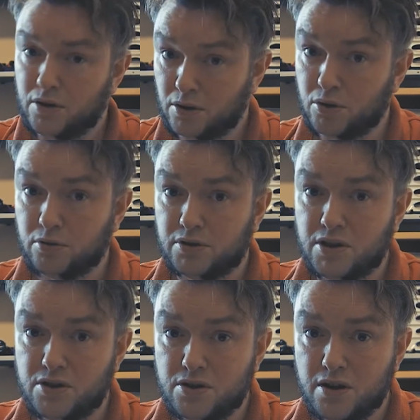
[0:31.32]
Cool
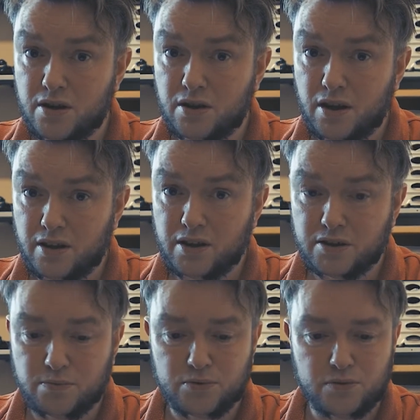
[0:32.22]
t-shirt. I think you're
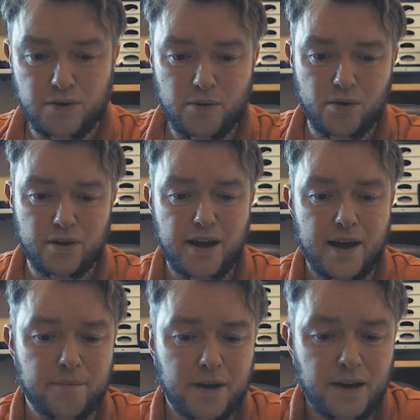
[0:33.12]
supposed to wear one of
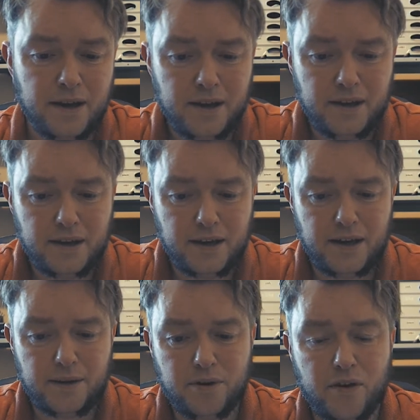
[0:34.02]
them,
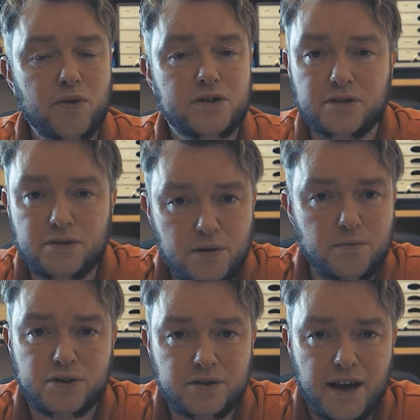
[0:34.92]
but I've wasted too
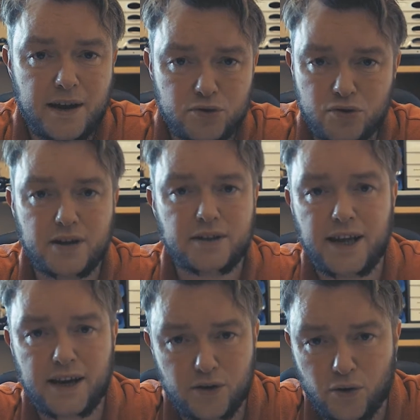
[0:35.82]
much time trying to
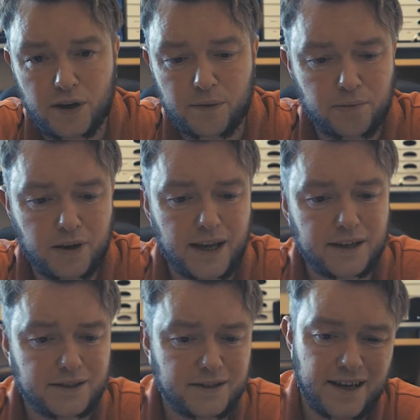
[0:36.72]
get it all in
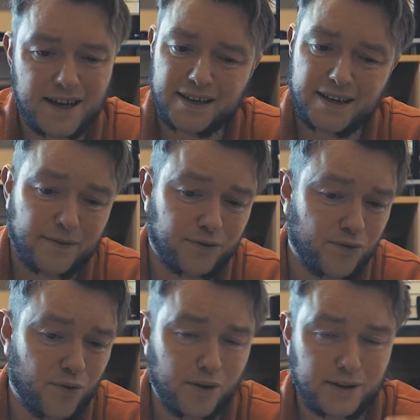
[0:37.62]
place, and
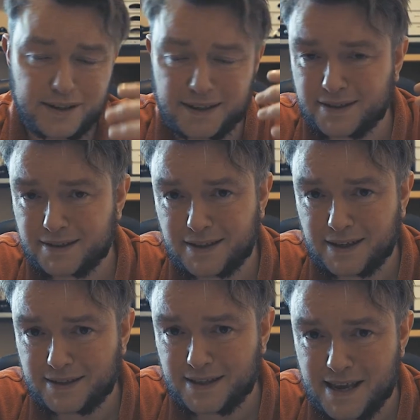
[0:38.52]
after all, it's
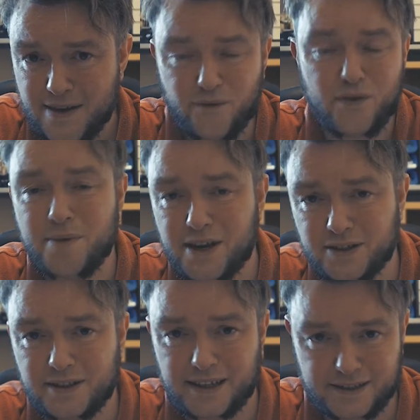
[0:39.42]
the
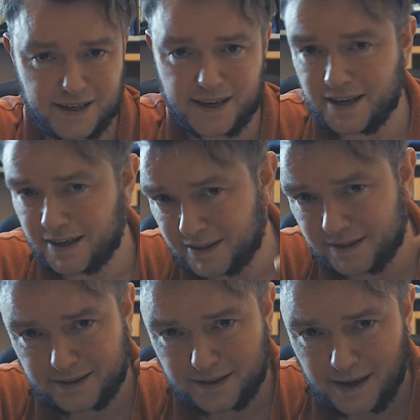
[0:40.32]
information that's key.
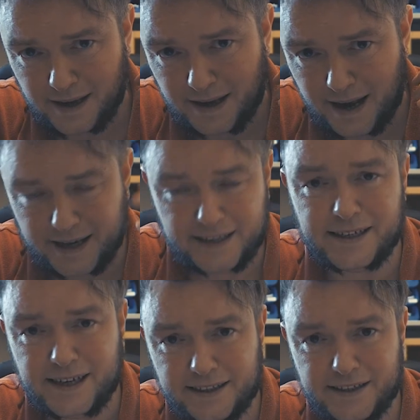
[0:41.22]
I need
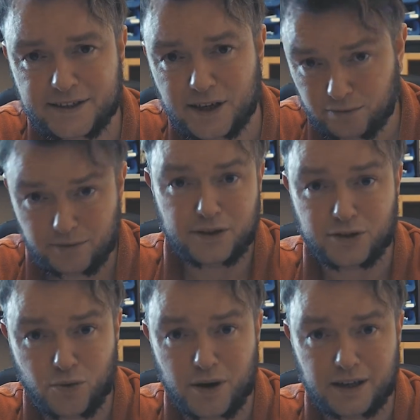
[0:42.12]
to get this out as
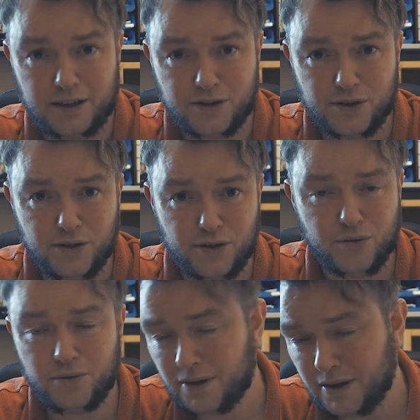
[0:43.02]
quickly to
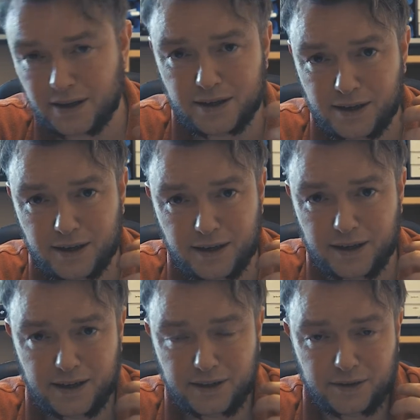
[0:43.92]
you,
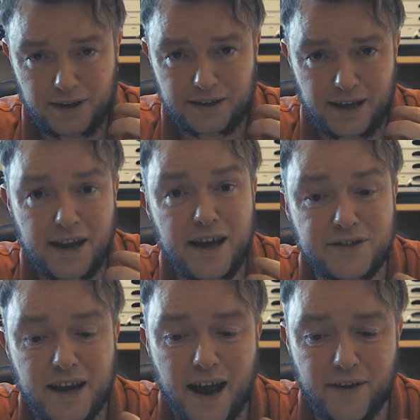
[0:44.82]
as
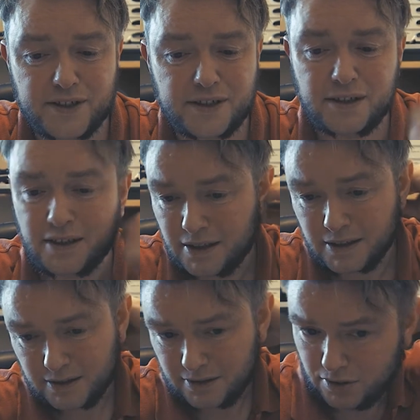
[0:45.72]
I have it.
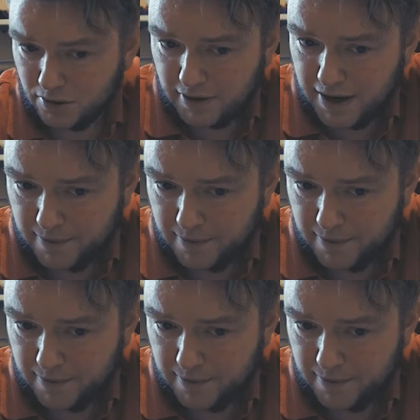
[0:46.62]
So